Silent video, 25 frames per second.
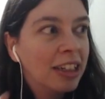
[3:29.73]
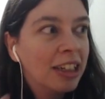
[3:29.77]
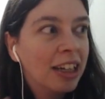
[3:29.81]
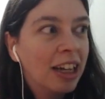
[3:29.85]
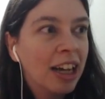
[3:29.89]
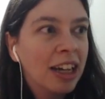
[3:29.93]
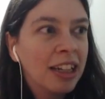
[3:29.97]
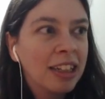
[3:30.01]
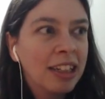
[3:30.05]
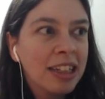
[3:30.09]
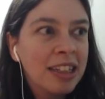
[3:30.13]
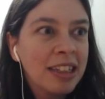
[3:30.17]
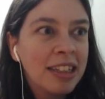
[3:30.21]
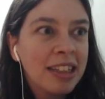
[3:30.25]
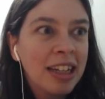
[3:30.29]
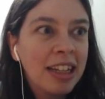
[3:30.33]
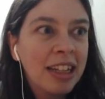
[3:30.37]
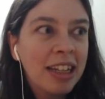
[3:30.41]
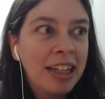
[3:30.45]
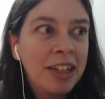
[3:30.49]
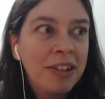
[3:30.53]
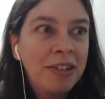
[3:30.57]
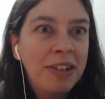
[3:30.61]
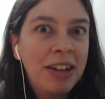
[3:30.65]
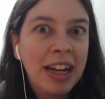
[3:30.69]
unless they
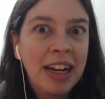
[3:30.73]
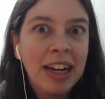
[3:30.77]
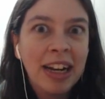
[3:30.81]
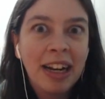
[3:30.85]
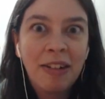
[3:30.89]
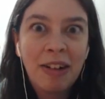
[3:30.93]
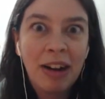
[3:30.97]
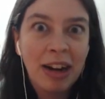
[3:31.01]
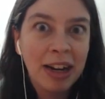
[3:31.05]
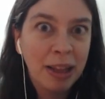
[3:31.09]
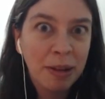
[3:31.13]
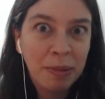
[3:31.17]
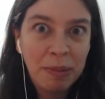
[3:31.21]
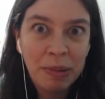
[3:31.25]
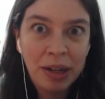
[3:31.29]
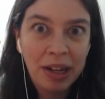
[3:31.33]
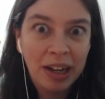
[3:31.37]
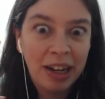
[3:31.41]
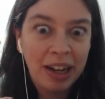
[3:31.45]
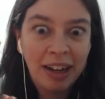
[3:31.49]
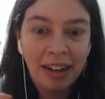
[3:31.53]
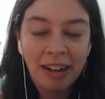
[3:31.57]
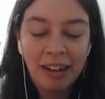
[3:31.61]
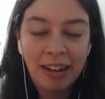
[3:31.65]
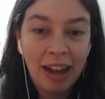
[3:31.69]
let you get it right at the
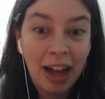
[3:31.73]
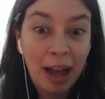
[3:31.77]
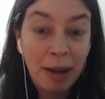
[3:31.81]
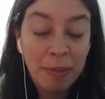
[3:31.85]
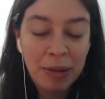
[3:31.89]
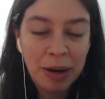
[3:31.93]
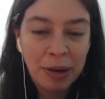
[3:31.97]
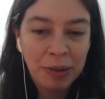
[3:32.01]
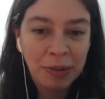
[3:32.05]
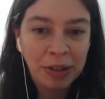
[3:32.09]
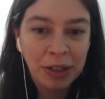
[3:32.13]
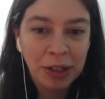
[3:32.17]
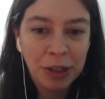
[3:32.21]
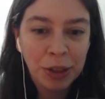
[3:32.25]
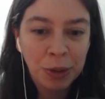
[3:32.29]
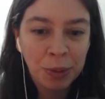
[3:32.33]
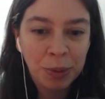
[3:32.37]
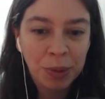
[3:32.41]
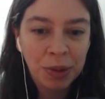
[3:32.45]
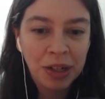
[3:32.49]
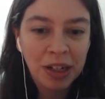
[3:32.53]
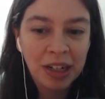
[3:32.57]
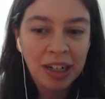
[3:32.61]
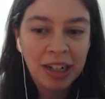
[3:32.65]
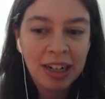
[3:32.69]
beginning. I'm not really
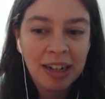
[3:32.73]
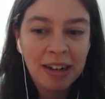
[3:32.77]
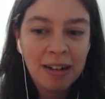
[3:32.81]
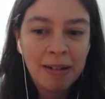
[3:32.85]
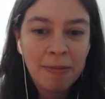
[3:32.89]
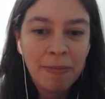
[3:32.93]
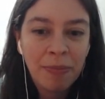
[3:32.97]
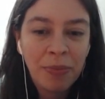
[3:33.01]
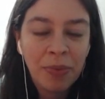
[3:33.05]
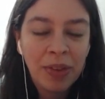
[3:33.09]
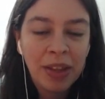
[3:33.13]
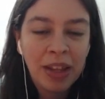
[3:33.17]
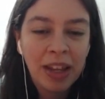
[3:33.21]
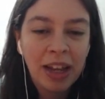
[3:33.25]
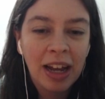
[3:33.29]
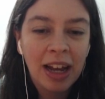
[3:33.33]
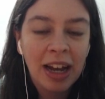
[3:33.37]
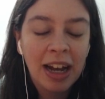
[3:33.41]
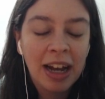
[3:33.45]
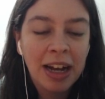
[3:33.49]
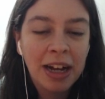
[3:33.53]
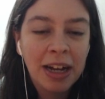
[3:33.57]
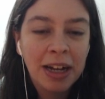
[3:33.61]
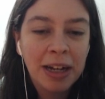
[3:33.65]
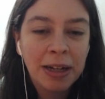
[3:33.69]
sure.
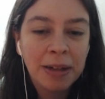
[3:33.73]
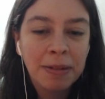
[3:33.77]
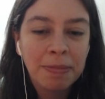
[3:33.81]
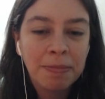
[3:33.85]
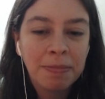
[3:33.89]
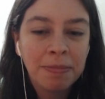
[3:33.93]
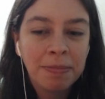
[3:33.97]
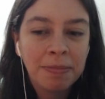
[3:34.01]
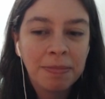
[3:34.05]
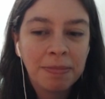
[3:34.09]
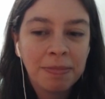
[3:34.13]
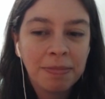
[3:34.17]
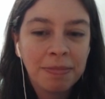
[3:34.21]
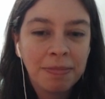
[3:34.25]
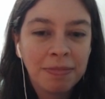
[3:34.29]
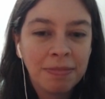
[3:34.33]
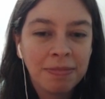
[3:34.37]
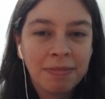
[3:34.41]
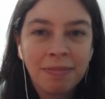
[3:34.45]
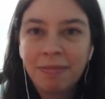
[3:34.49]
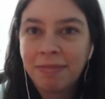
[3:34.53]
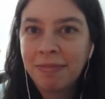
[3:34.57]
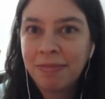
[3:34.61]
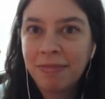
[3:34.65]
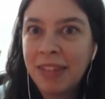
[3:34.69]

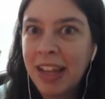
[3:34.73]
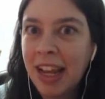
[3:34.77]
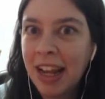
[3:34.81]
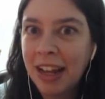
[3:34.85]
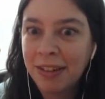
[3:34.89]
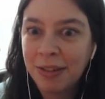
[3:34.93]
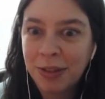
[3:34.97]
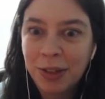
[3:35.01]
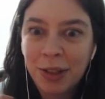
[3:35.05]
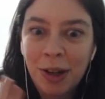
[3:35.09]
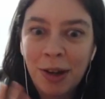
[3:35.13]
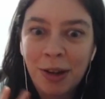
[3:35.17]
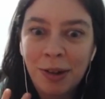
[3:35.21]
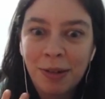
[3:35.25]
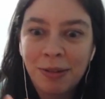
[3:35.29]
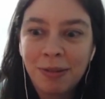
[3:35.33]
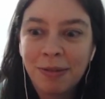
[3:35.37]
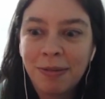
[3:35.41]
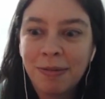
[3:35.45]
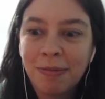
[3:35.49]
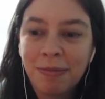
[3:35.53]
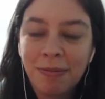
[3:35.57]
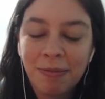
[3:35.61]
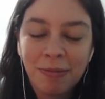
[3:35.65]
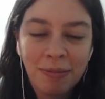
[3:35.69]
Yeah,
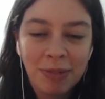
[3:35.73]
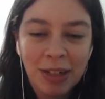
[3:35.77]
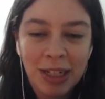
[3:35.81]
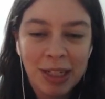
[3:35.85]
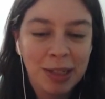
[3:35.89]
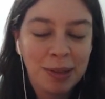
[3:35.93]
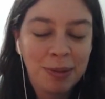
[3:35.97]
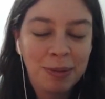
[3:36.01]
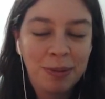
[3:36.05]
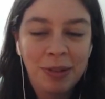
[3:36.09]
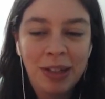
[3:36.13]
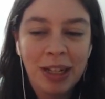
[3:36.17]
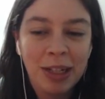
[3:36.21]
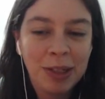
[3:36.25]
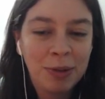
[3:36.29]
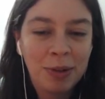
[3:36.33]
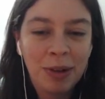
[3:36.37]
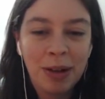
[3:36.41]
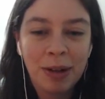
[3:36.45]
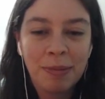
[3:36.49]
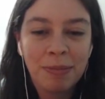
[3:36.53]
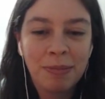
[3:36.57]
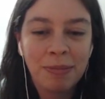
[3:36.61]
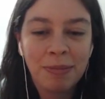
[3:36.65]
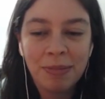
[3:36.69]
so that's where
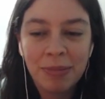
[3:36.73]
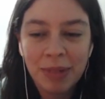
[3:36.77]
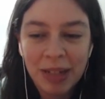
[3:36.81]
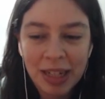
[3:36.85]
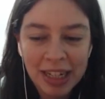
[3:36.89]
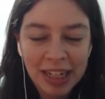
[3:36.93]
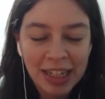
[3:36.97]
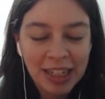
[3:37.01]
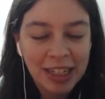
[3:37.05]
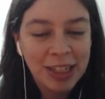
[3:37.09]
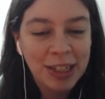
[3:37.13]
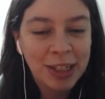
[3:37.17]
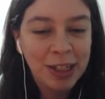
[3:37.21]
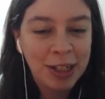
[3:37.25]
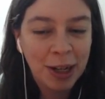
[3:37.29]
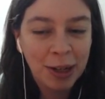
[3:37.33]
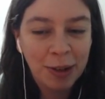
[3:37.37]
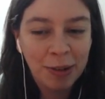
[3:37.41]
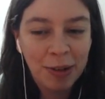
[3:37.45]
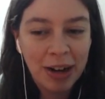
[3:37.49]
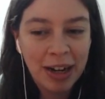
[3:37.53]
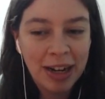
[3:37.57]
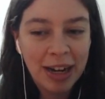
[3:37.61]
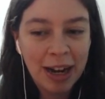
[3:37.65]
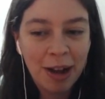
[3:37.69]
I'm stuck
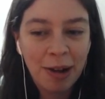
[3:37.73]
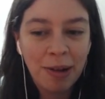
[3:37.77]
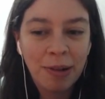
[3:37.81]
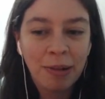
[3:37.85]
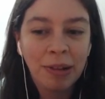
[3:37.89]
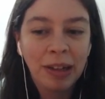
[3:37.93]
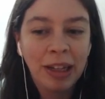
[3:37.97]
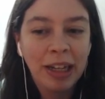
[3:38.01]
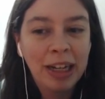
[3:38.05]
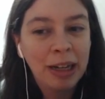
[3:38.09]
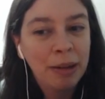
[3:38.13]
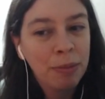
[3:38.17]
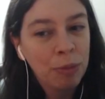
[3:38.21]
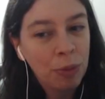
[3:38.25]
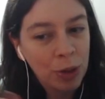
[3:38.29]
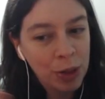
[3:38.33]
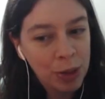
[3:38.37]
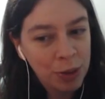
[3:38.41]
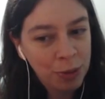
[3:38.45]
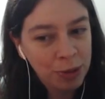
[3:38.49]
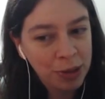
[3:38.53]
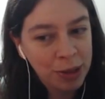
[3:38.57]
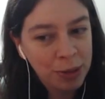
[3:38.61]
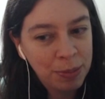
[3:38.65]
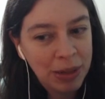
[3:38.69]
right now, leaning more
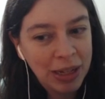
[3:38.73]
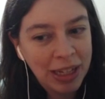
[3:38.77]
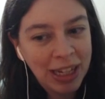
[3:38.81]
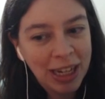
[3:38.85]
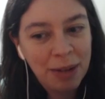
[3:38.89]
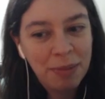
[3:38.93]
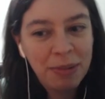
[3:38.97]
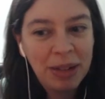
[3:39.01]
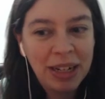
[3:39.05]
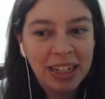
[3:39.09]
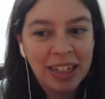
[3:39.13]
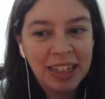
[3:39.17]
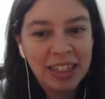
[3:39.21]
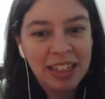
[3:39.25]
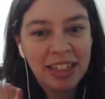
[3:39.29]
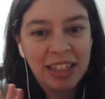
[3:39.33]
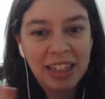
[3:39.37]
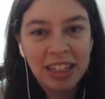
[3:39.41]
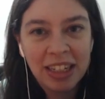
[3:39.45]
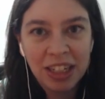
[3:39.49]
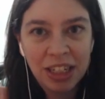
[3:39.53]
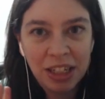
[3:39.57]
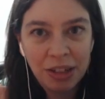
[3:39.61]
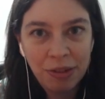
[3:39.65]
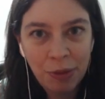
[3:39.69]
towards melee. I'm like
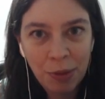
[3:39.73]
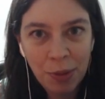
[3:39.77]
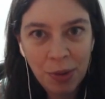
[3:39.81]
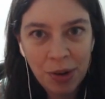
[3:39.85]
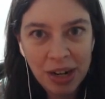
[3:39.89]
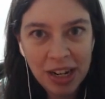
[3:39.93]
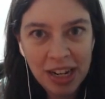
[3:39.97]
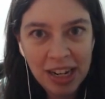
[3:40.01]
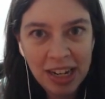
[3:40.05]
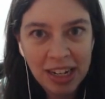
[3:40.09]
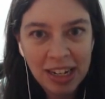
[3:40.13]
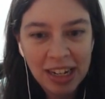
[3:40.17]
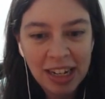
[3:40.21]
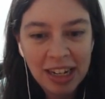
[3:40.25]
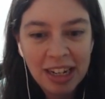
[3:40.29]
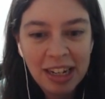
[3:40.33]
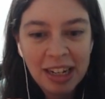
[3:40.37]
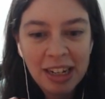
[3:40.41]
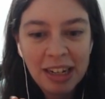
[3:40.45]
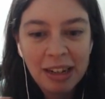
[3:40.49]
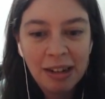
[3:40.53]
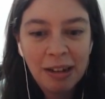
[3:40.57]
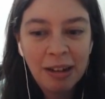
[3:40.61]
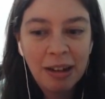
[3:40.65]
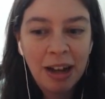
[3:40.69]
60-40
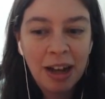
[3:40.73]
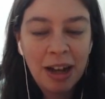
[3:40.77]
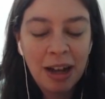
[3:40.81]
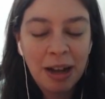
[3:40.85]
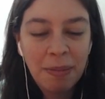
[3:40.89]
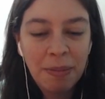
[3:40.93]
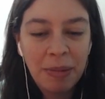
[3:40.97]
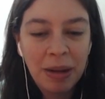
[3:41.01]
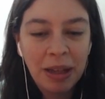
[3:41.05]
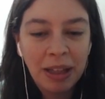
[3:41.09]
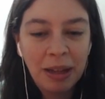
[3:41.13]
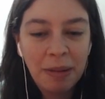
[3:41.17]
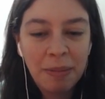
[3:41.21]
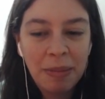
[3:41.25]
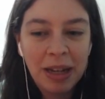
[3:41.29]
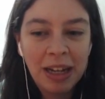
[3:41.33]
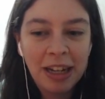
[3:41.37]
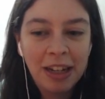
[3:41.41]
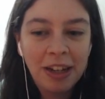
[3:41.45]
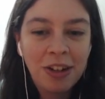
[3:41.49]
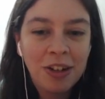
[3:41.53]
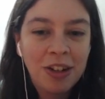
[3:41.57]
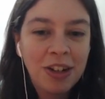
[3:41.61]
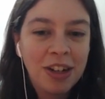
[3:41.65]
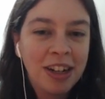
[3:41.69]
melee
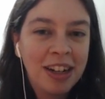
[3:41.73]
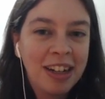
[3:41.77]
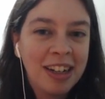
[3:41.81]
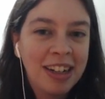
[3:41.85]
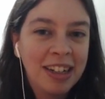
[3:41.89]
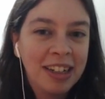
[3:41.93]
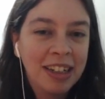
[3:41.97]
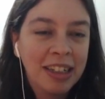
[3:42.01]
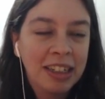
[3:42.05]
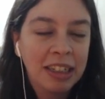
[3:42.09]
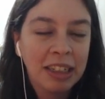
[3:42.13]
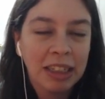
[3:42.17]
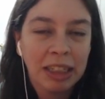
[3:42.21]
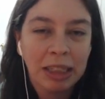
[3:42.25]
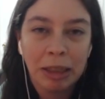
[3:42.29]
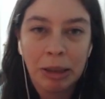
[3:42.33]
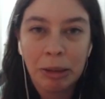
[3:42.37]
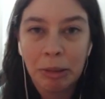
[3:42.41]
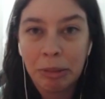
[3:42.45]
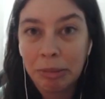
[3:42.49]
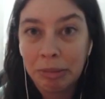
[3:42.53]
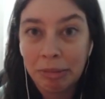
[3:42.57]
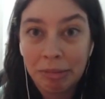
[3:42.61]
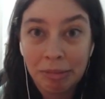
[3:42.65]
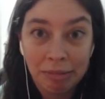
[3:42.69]
mage,
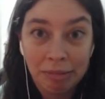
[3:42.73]
so